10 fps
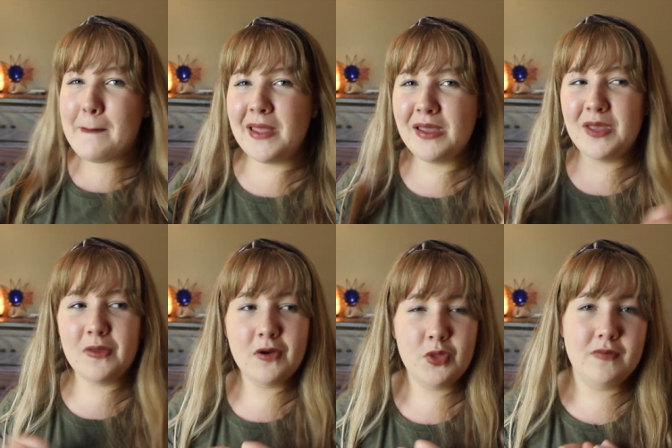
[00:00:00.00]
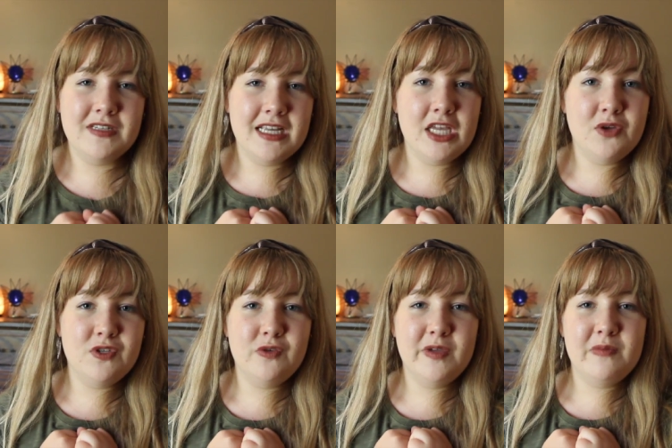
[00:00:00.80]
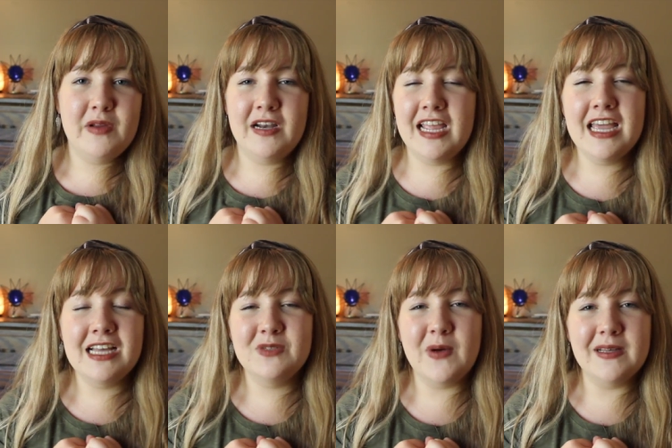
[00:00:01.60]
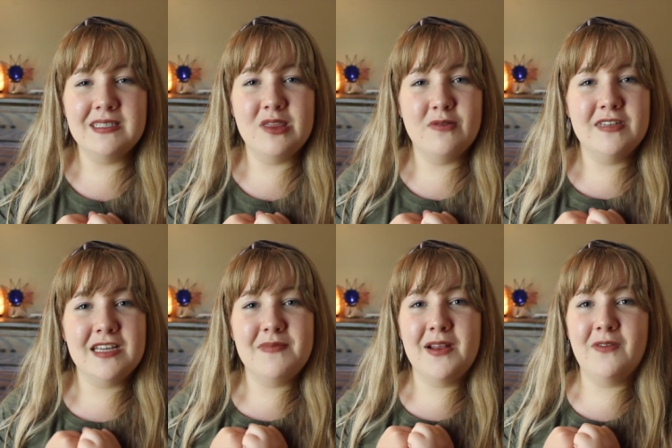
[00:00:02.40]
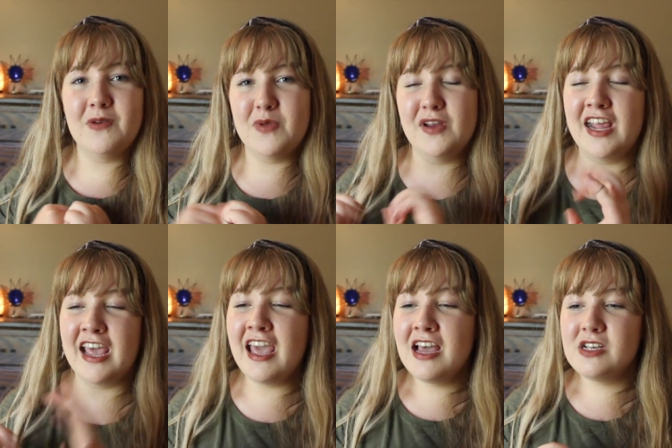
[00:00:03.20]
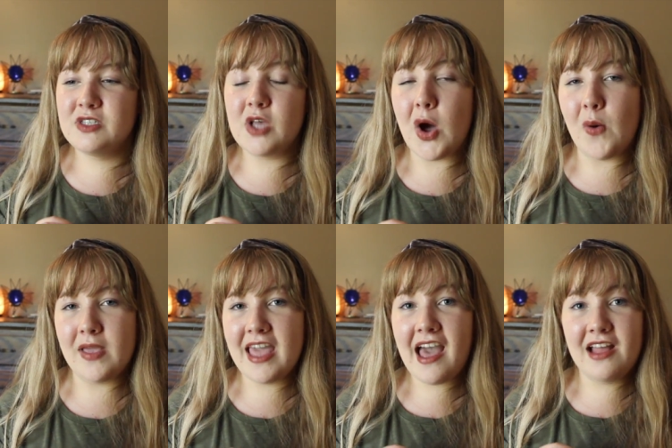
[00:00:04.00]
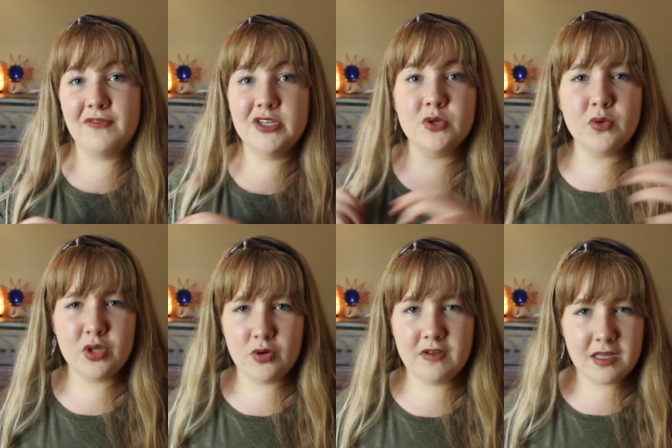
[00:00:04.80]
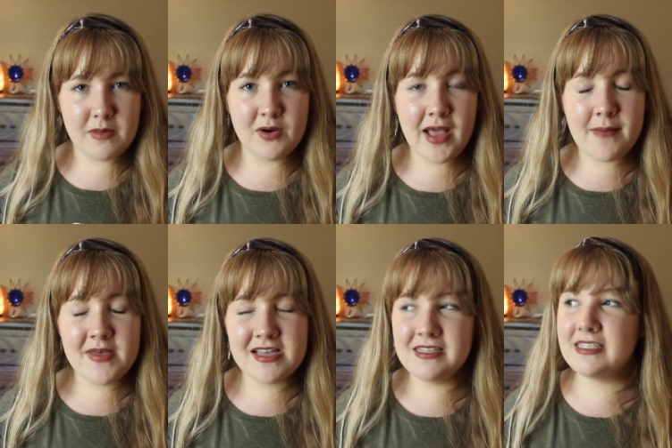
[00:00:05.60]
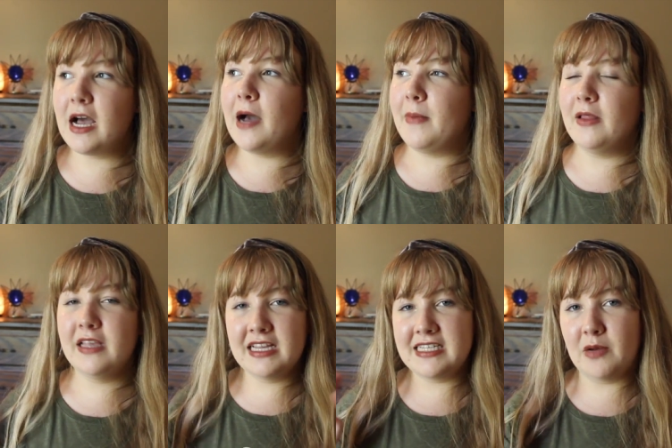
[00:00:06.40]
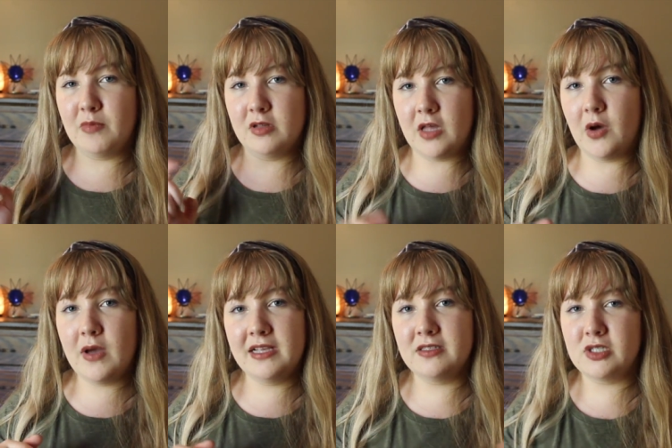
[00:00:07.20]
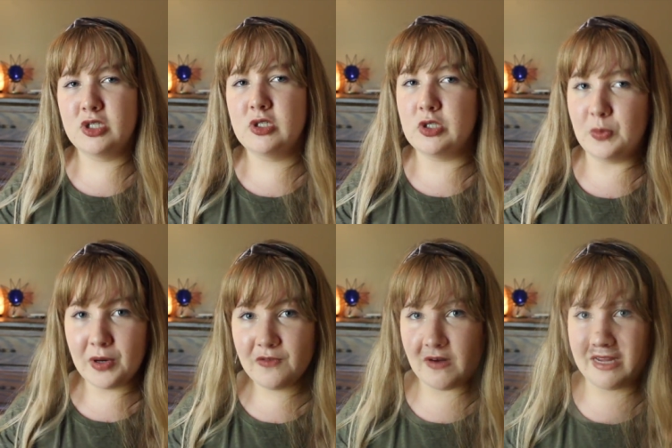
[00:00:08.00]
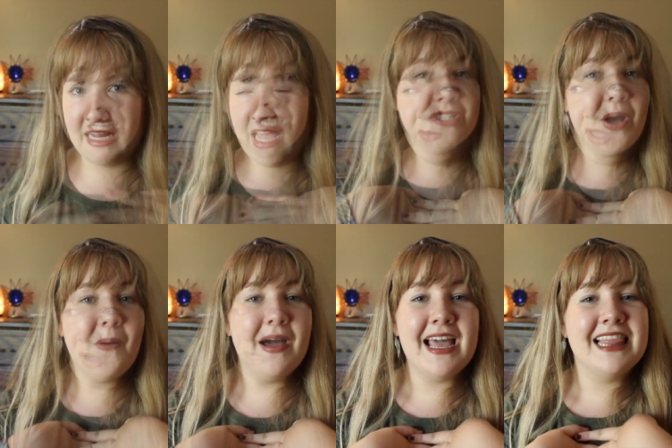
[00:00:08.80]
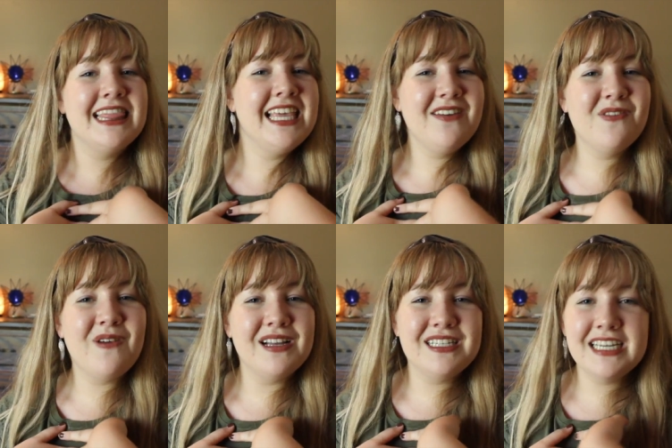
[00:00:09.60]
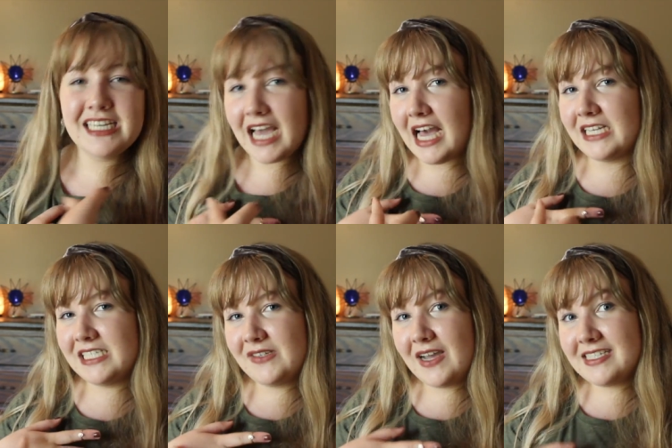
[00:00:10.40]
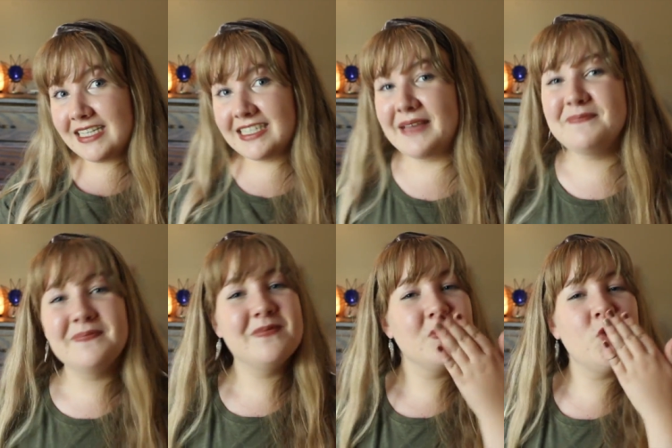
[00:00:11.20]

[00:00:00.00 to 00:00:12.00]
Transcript: be a cute little thrifting YouTube community as well as the thrifting amino community. So yeah, and if you don't know what the thrifting amino app is, um, I'll link it down below. It's super fun. So again, thank you for watching. I'll see you guys next time.